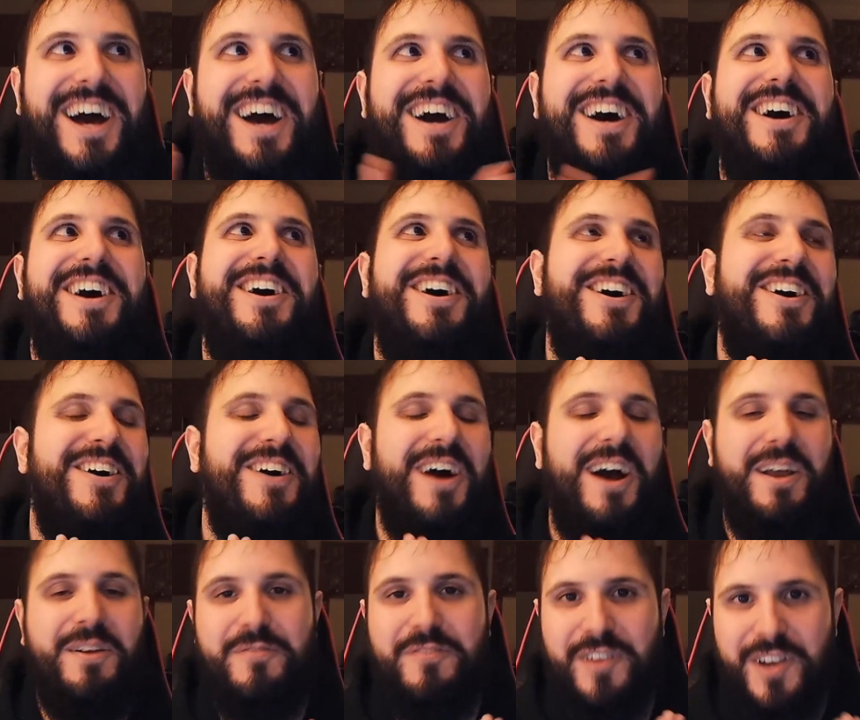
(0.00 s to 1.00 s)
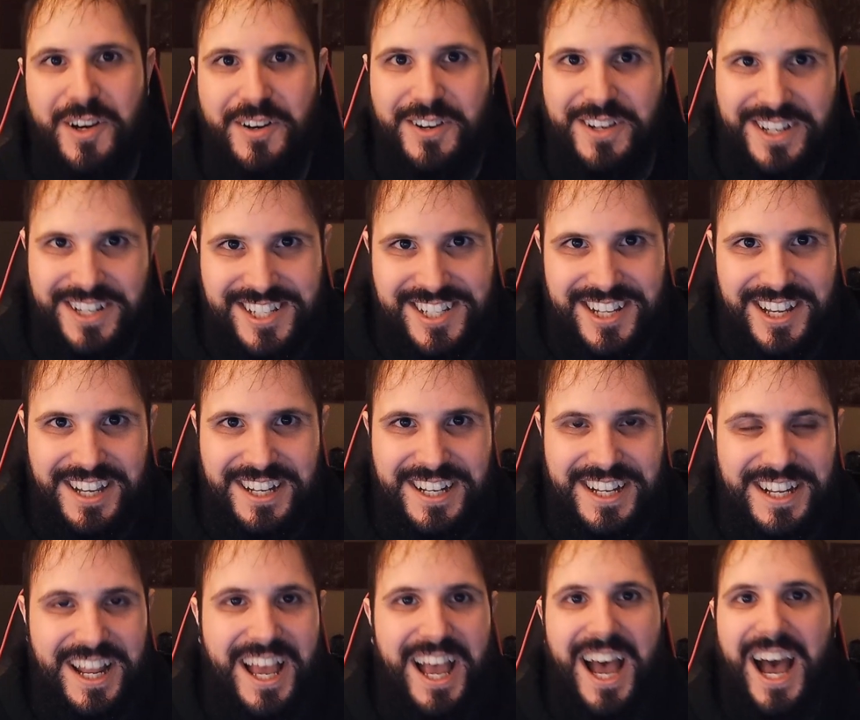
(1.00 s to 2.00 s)
Oh, I'm very
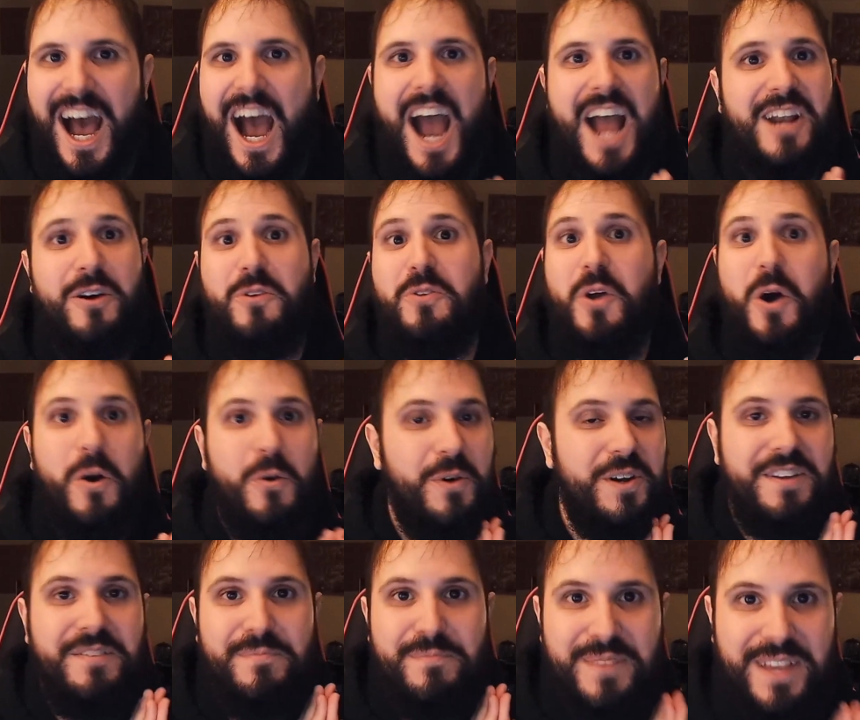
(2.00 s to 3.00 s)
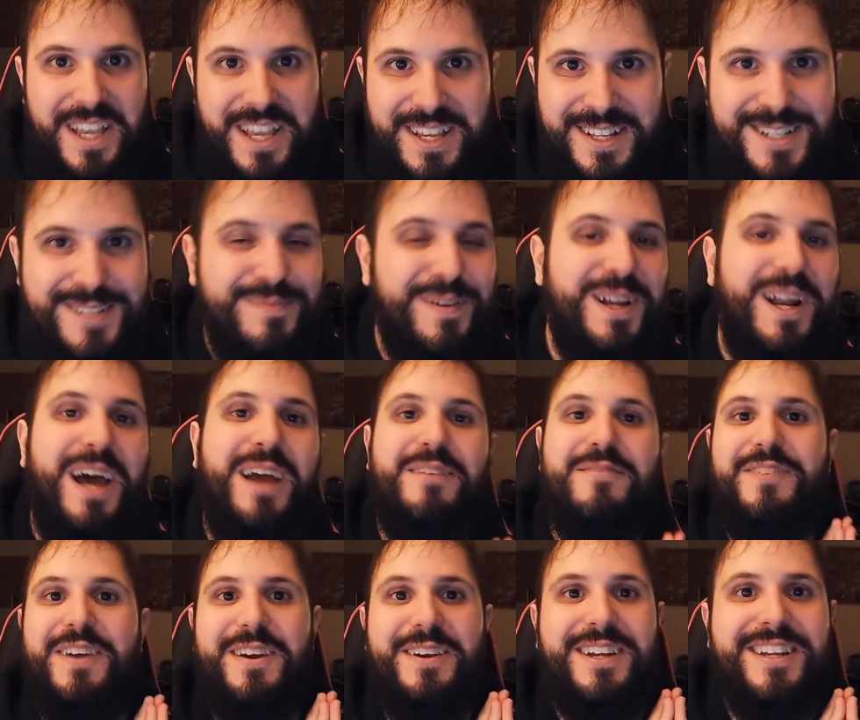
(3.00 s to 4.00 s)
excited. I don't know what it means, but I
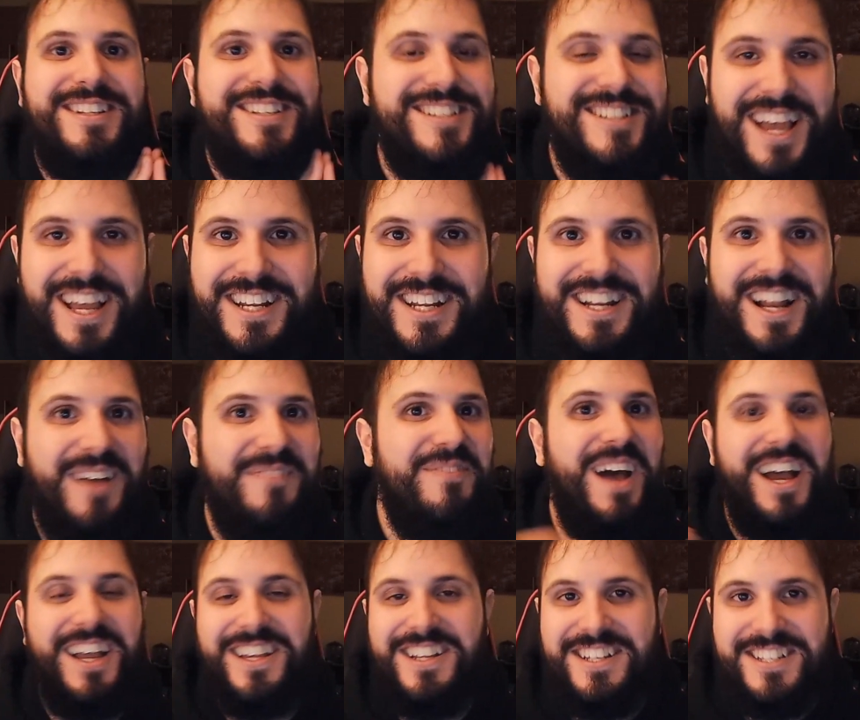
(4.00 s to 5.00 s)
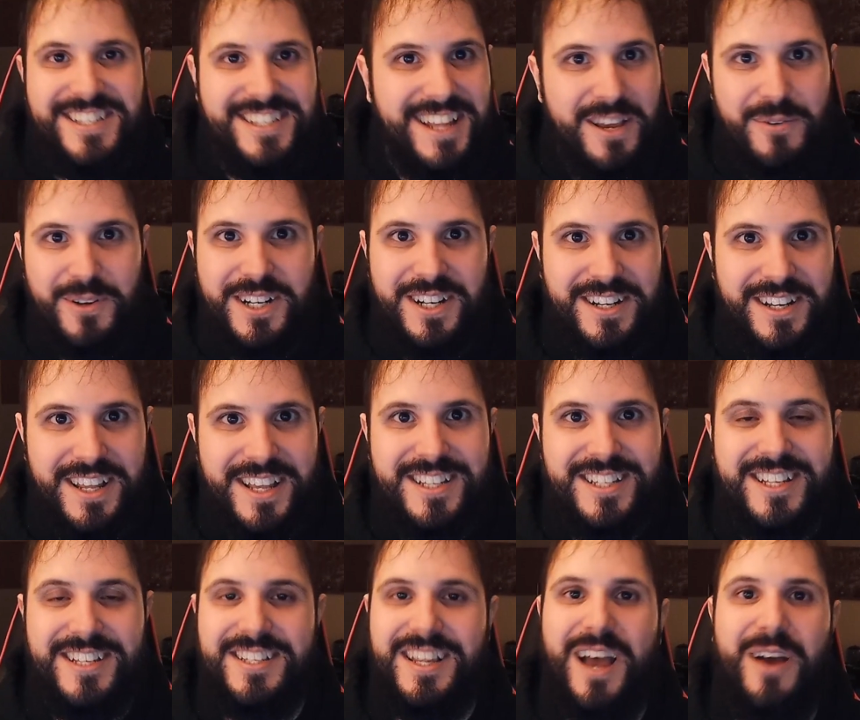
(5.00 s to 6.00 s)
am very excited. I'm not going to say what it
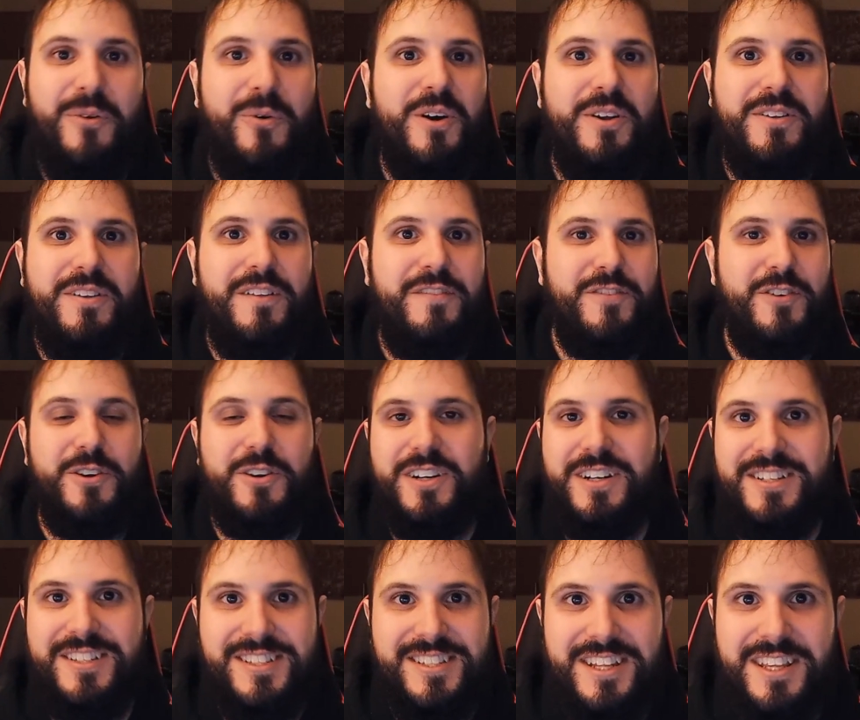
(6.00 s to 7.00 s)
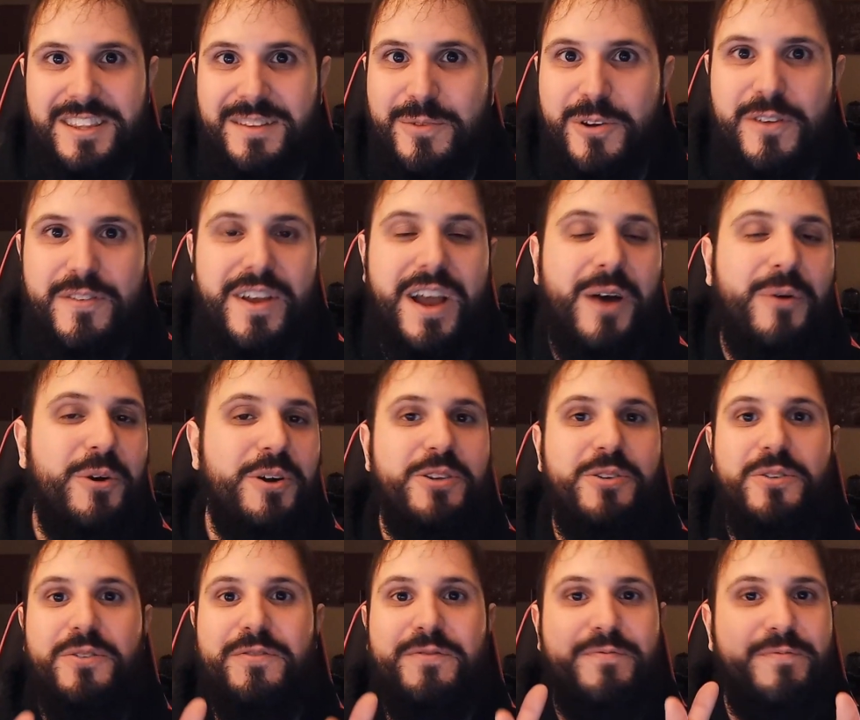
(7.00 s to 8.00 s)
is because if you're going to see the movie, I want
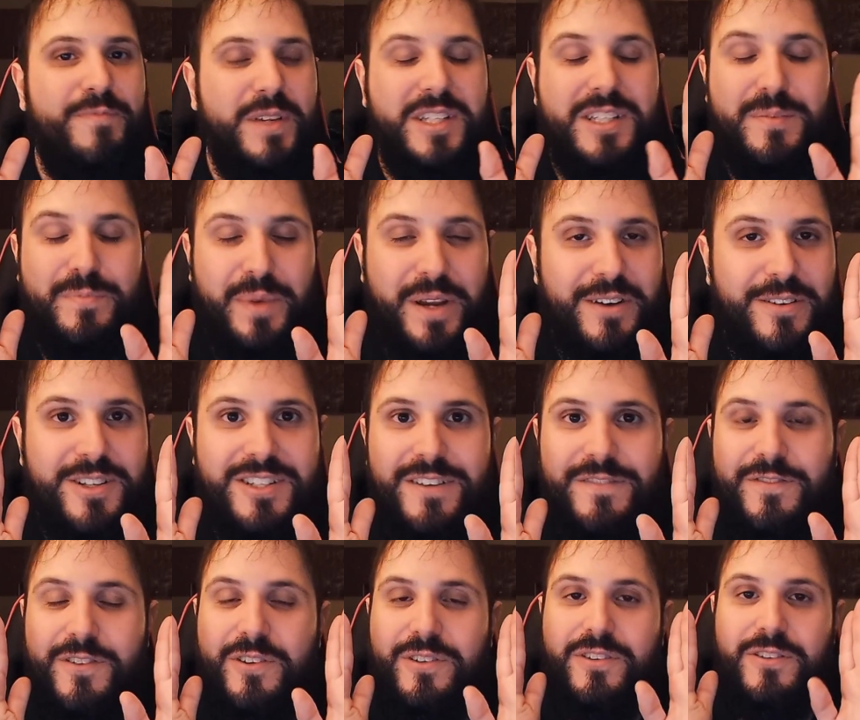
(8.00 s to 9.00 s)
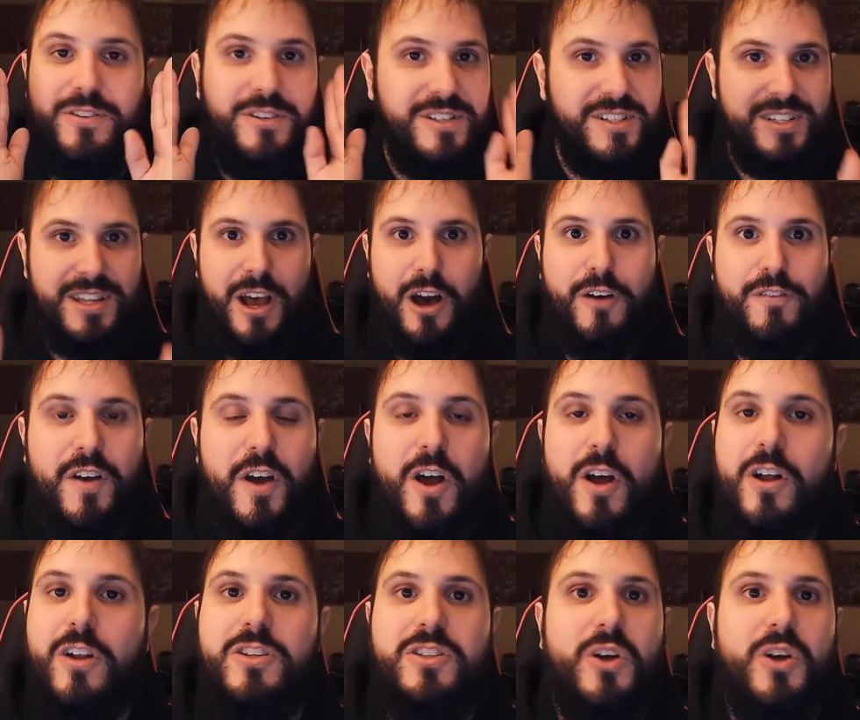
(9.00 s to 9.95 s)
you to experience it for yourself.